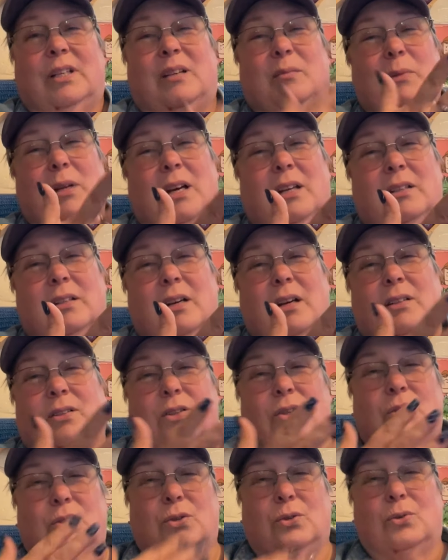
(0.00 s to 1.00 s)
I'm not
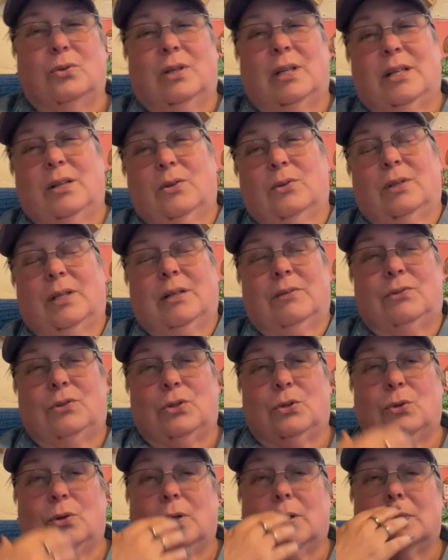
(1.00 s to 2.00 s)
Doctor Who. I don't have
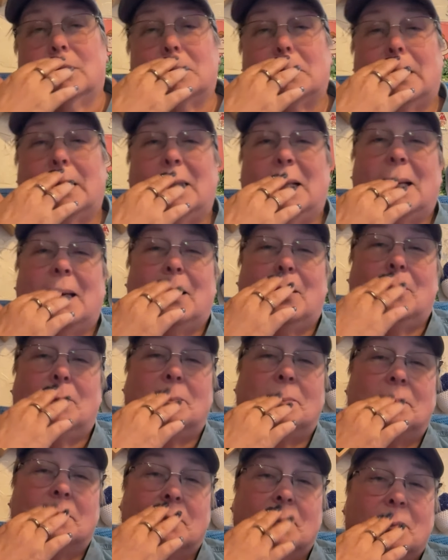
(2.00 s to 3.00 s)
2 hearts anyhow.
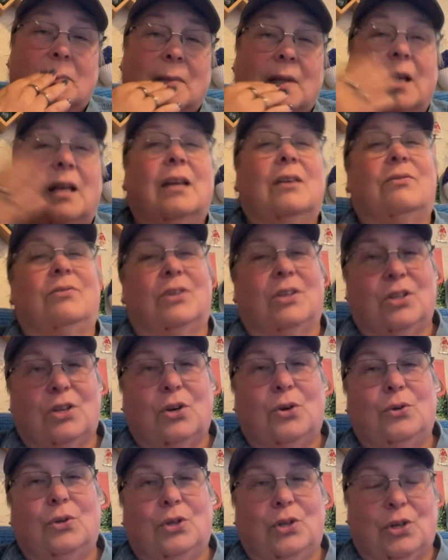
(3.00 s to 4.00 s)
If you
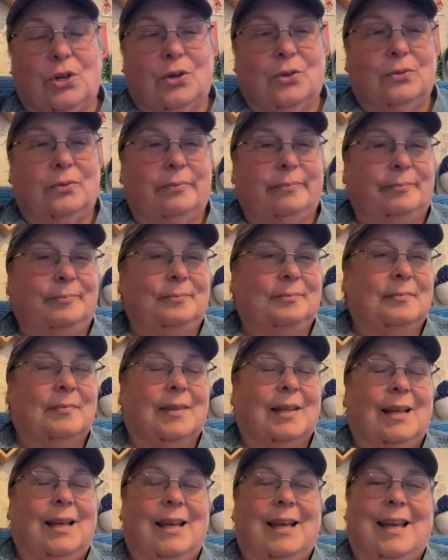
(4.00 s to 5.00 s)
know, you know.
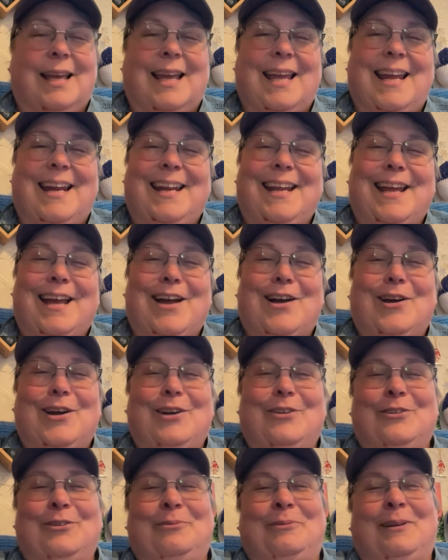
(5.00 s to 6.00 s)
Anyhow,
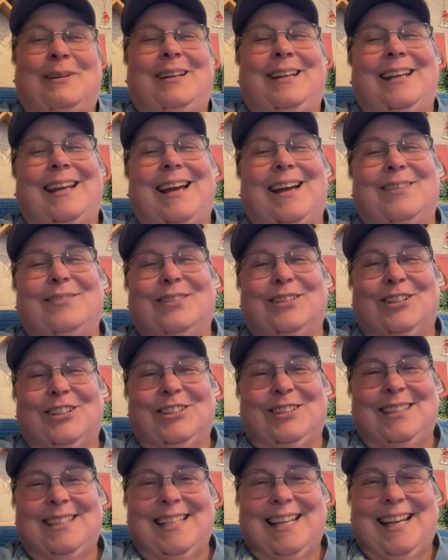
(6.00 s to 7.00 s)
everybody have a
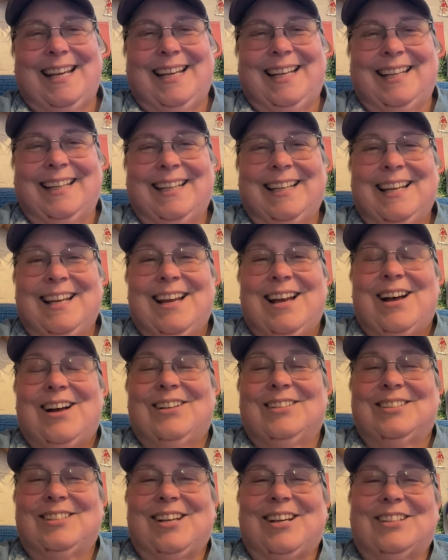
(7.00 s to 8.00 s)
good day.
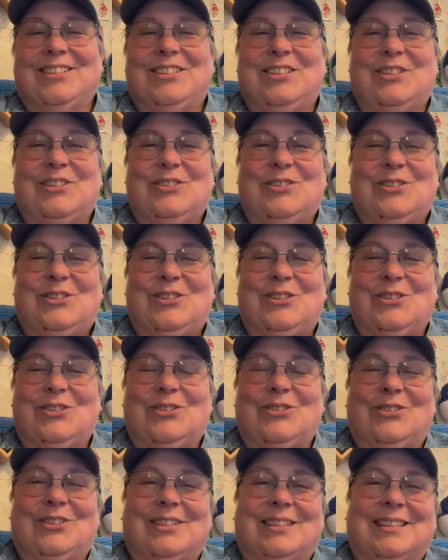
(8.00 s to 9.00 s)
I'll talk to you
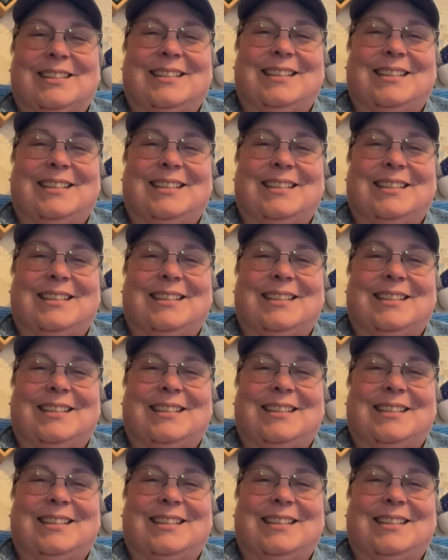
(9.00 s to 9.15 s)
soon.